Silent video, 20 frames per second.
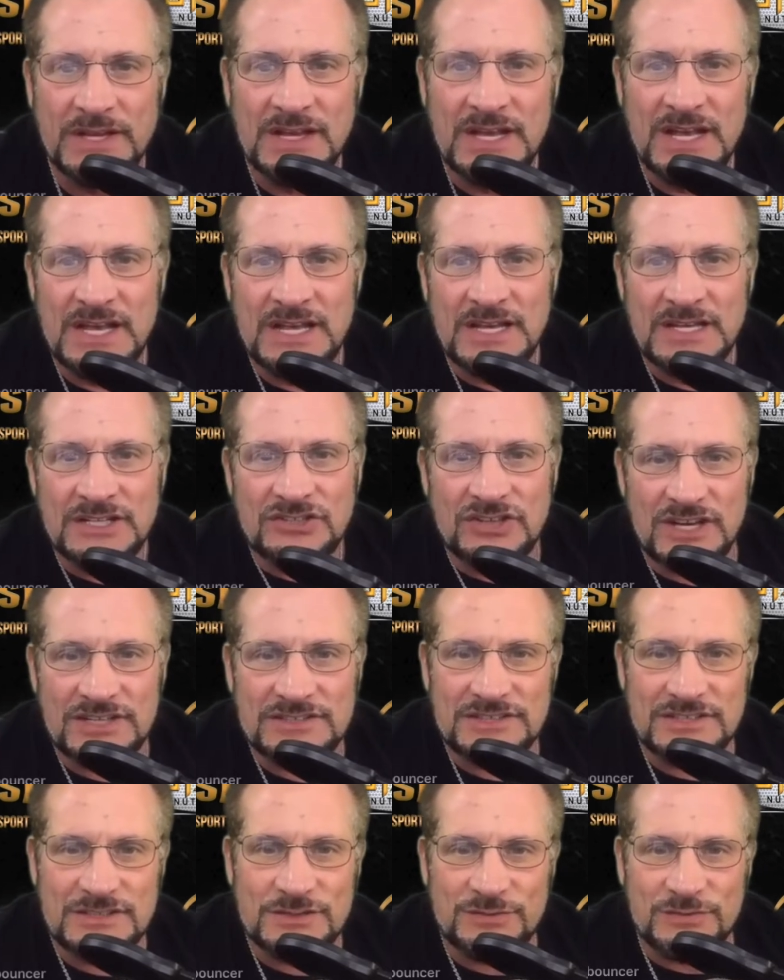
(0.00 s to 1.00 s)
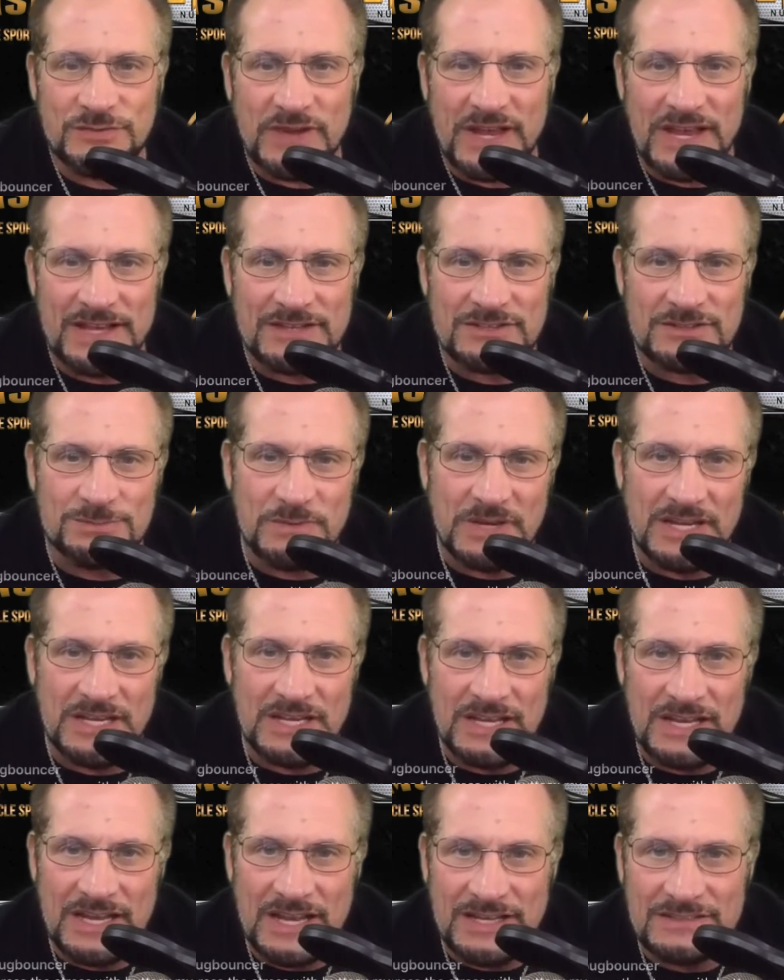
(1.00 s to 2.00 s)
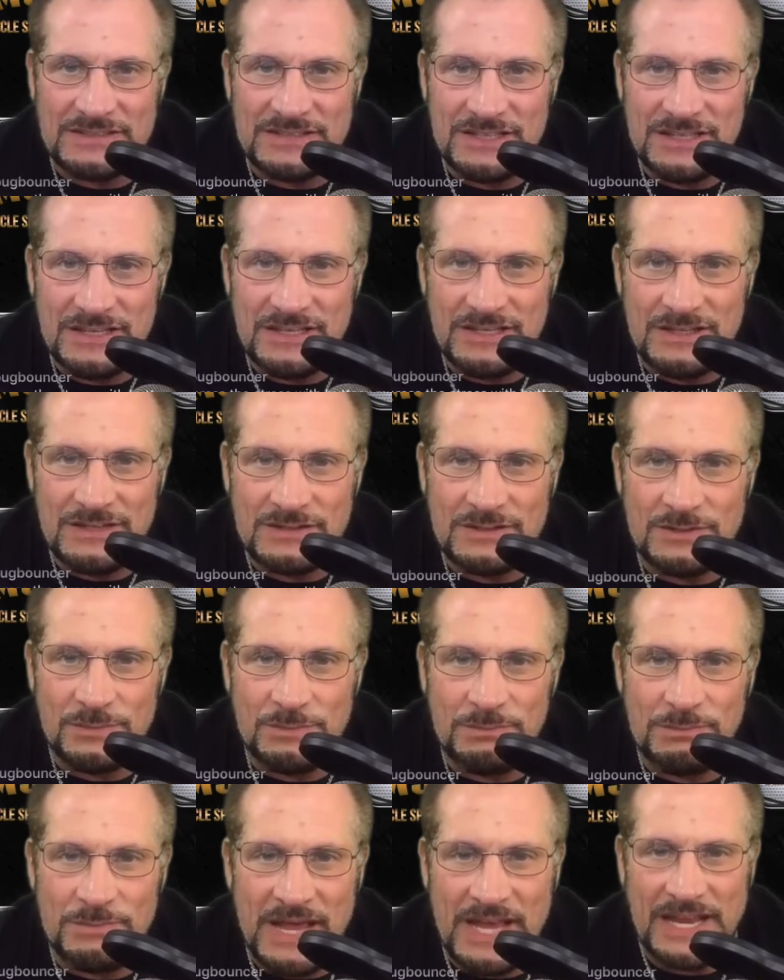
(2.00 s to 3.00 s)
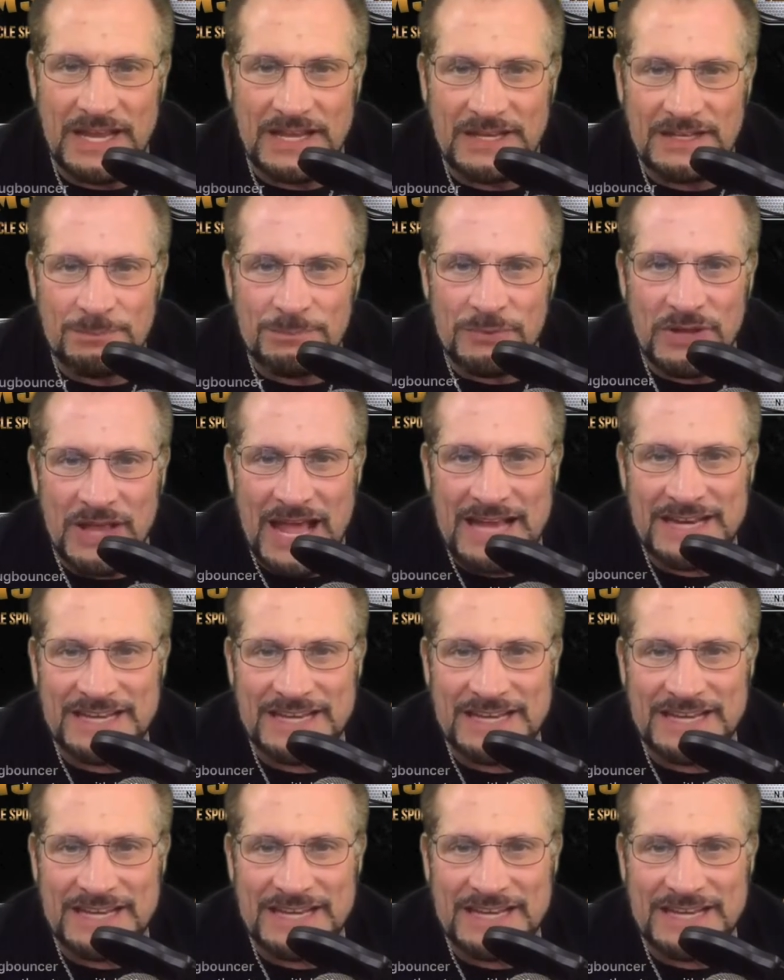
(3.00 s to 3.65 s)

Just as fast, meaning as he is a minute. Planet